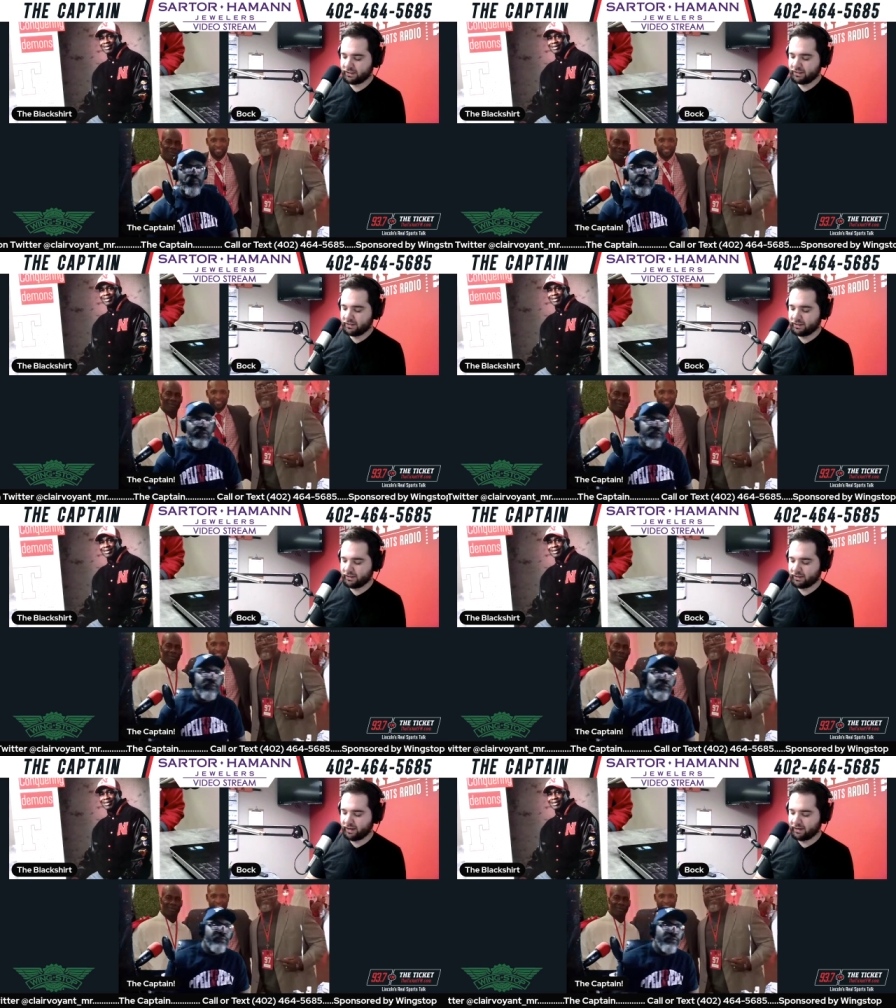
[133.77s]

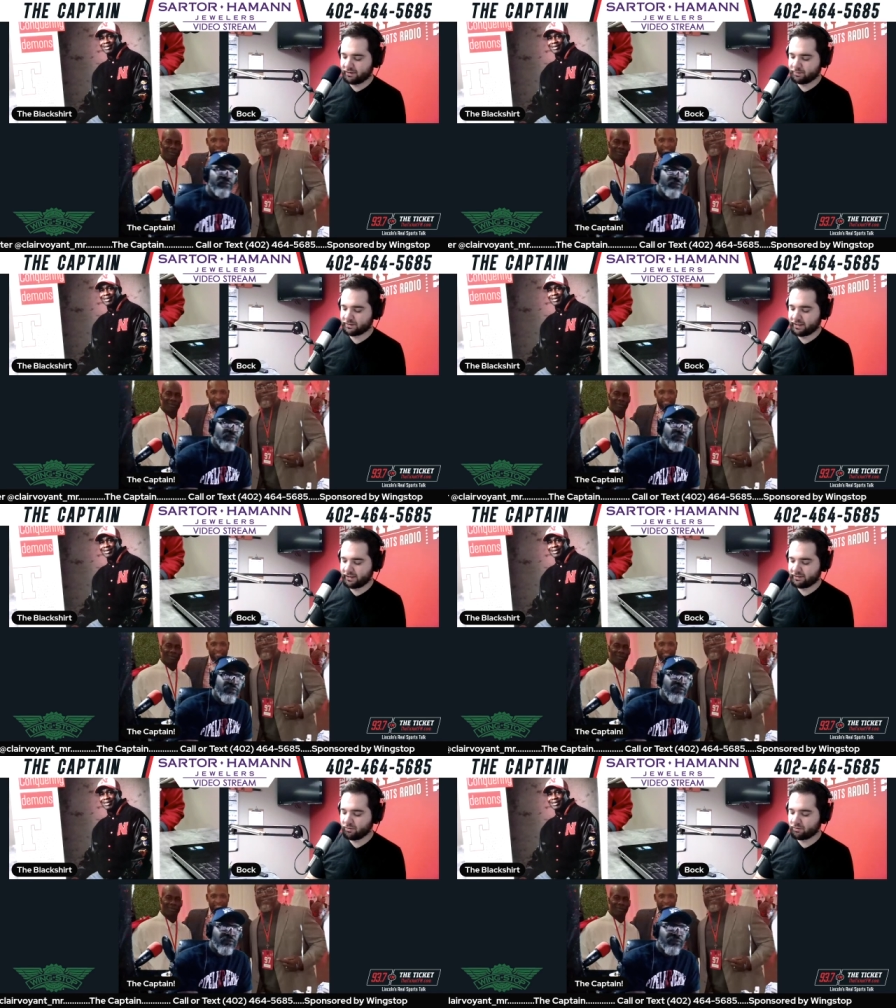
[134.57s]
at number
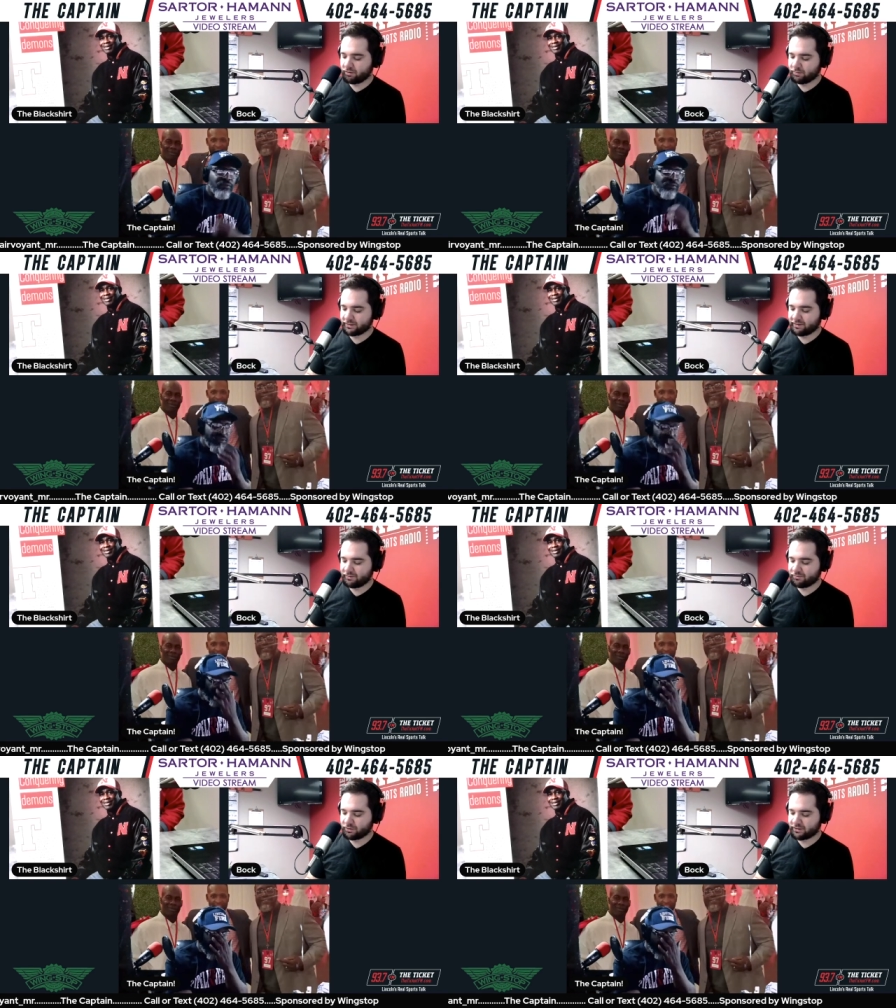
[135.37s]
10, Oklahoma
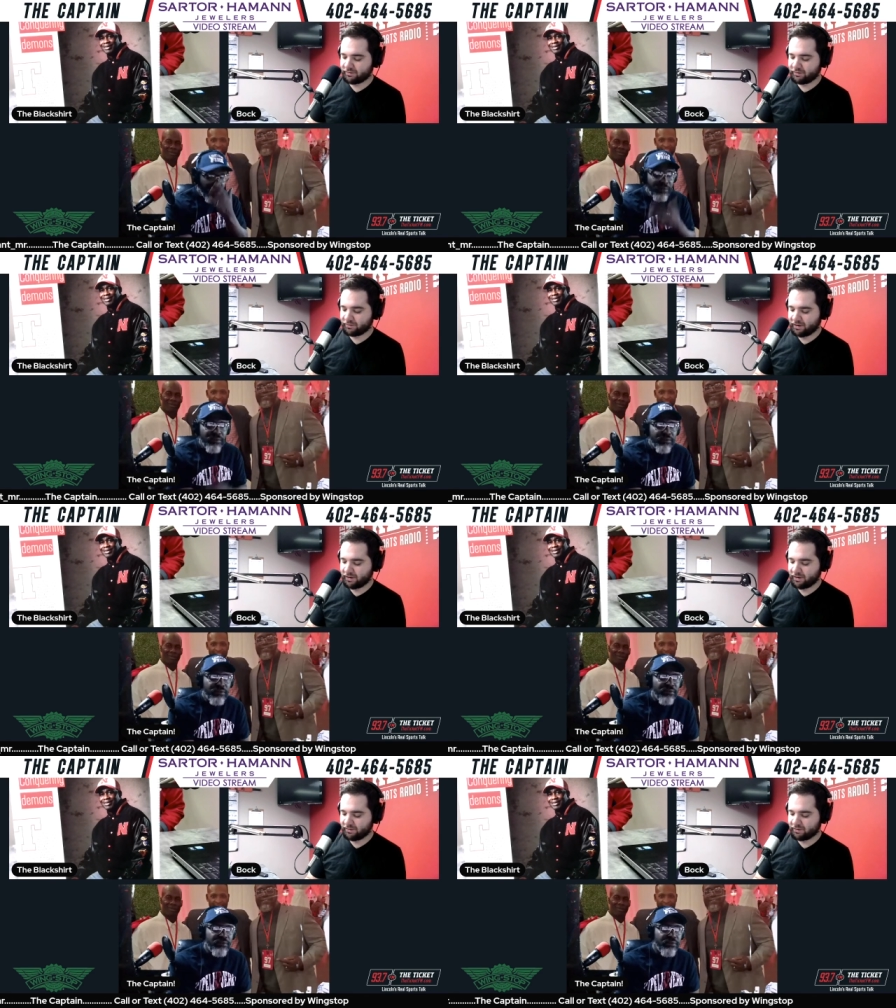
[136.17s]
74 to
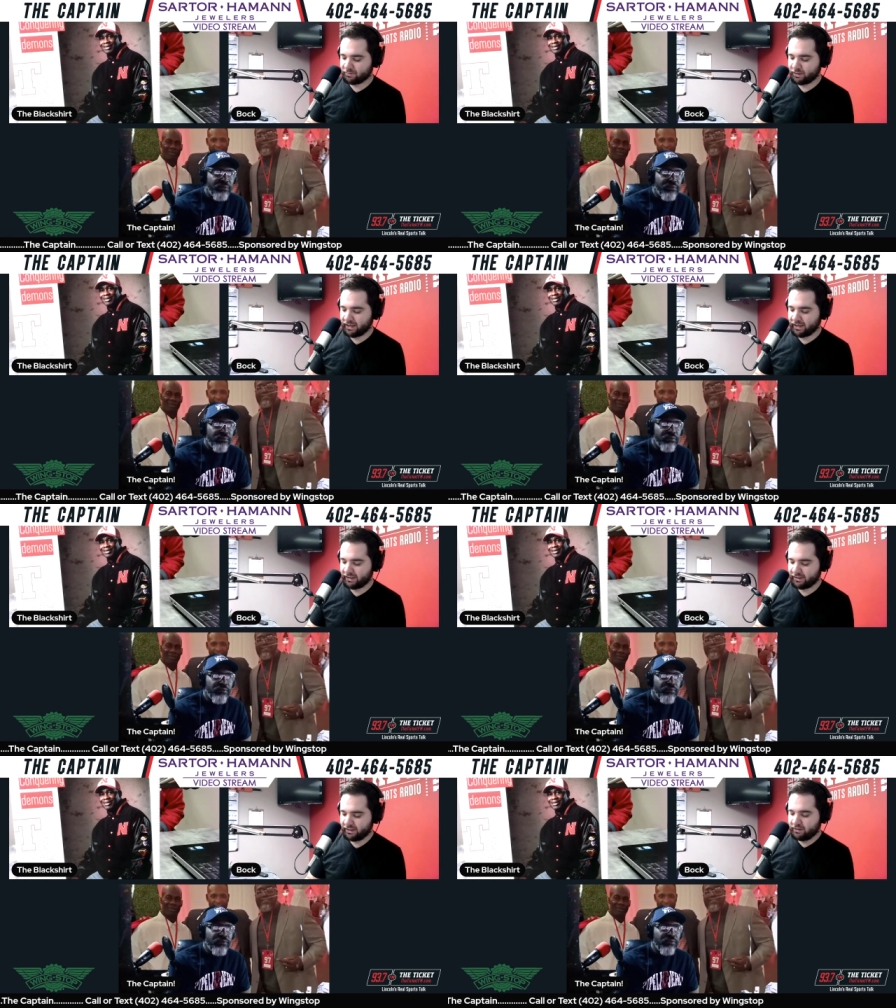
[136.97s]
75 at number 9,